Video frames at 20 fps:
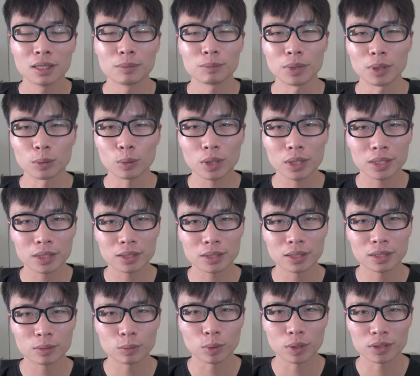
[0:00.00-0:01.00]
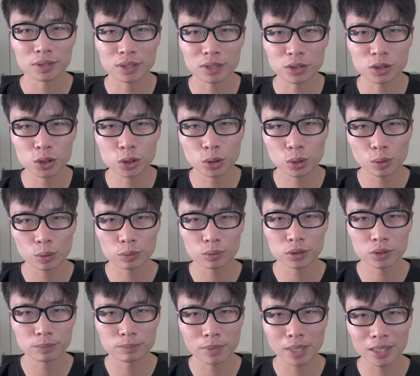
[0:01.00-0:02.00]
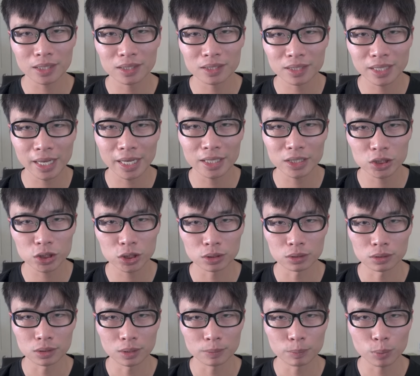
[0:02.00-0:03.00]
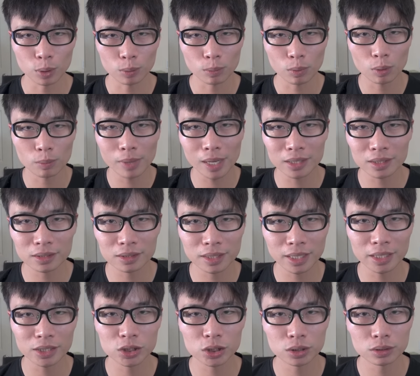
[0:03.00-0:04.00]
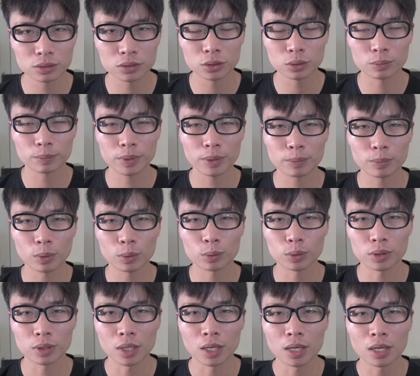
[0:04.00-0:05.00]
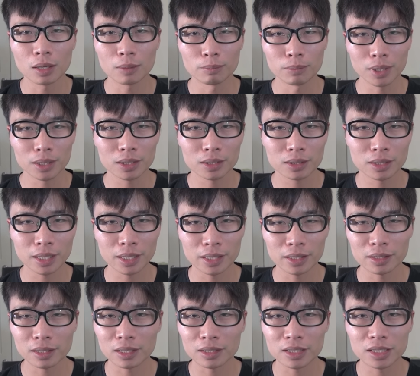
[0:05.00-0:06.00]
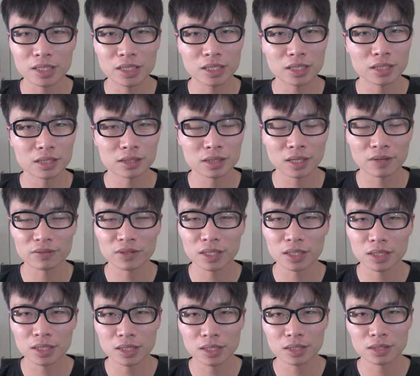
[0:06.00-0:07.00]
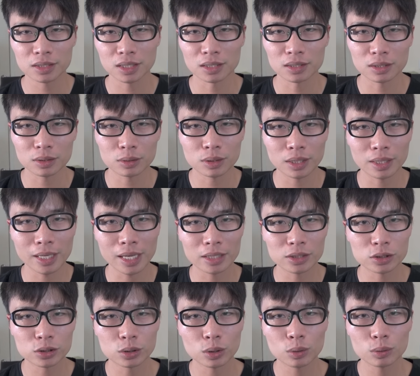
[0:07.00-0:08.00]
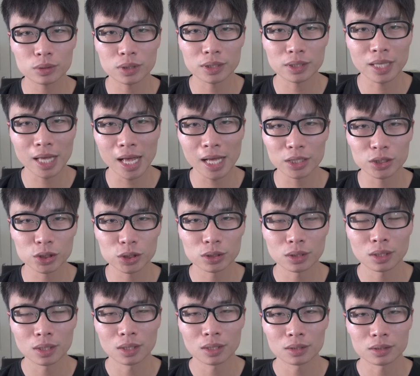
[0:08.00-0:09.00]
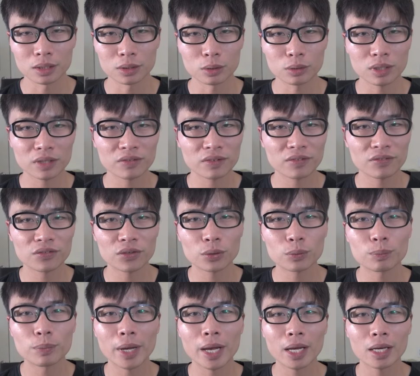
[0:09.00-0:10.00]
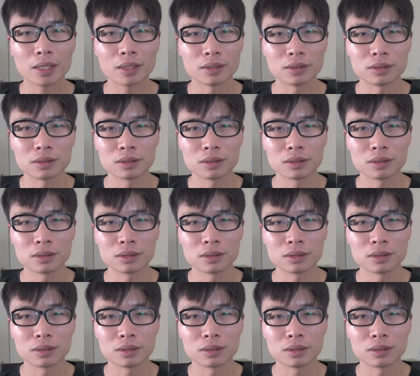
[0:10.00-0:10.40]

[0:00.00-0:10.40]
But what he did was he chose meditation. He promoted meditation so people would meditate years after years until they get so detached, they don't even feel pain.